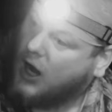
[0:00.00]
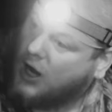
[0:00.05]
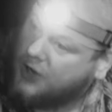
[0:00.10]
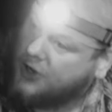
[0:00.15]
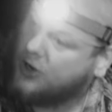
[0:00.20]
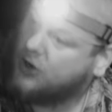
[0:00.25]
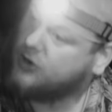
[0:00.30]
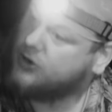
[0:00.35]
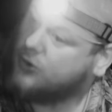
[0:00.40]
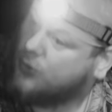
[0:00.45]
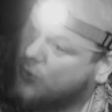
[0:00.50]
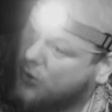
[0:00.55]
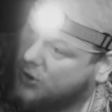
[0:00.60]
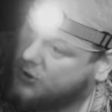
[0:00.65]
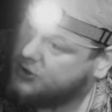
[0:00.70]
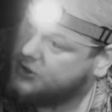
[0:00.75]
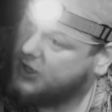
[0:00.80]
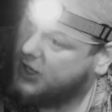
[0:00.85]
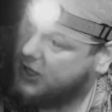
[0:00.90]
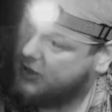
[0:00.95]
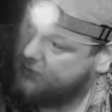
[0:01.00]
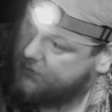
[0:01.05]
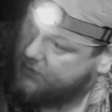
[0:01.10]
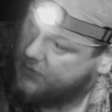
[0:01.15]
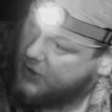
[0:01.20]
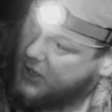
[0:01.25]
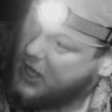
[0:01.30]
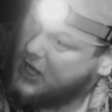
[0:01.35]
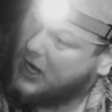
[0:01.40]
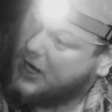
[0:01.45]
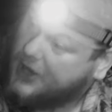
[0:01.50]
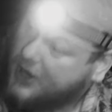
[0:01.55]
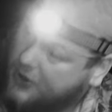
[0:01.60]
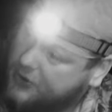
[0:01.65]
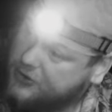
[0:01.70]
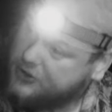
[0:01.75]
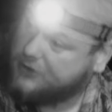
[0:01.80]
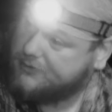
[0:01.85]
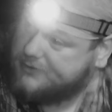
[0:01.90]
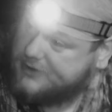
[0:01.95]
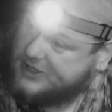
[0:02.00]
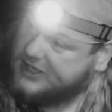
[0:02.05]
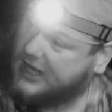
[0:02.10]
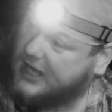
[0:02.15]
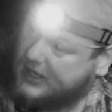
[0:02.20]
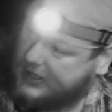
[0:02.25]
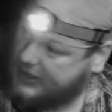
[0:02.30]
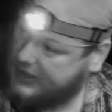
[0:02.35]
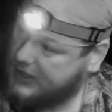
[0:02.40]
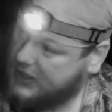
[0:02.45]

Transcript: I know you're worked up, and I know you're upset.